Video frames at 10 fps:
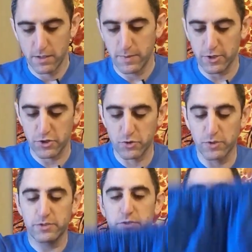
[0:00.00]
of
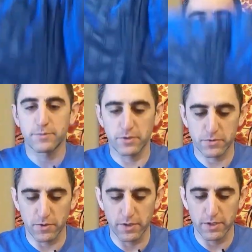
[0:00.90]
shorts. So a lot of times I'll
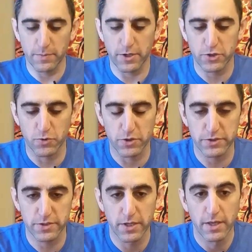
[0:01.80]
throw on a pair of
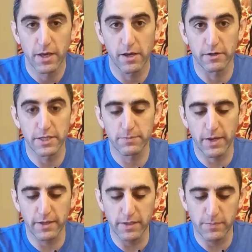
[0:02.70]
shorts underneath
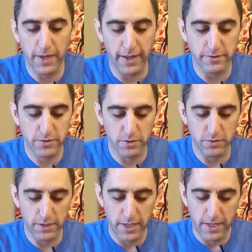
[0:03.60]
my gi pants.
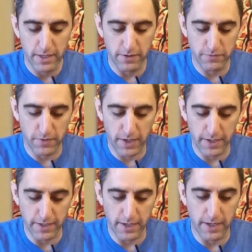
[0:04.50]
So if I
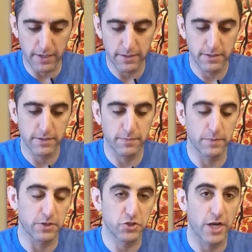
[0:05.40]
am going
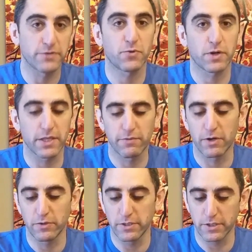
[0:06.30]
to change before I leave, I
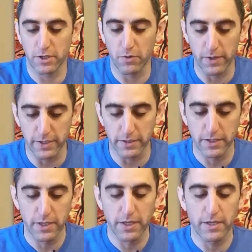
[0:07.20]
don't need to go in
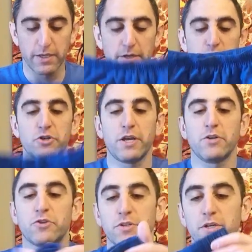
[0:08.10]
and
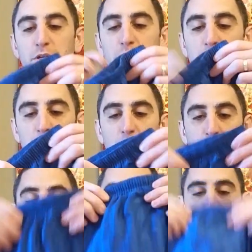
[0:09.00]
change in the
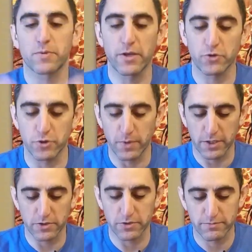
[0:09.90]
locker room or the restroom. I
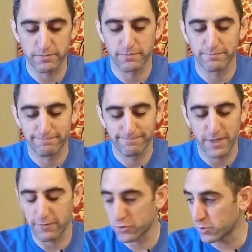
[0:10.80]
could just
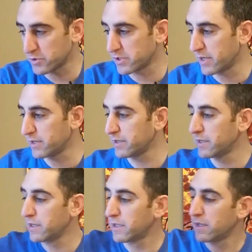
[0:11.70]
have shorts on.
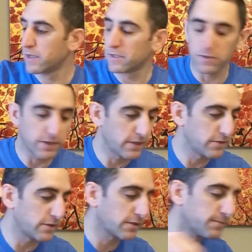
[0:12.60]
A little
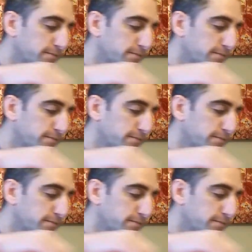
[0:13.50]
easier.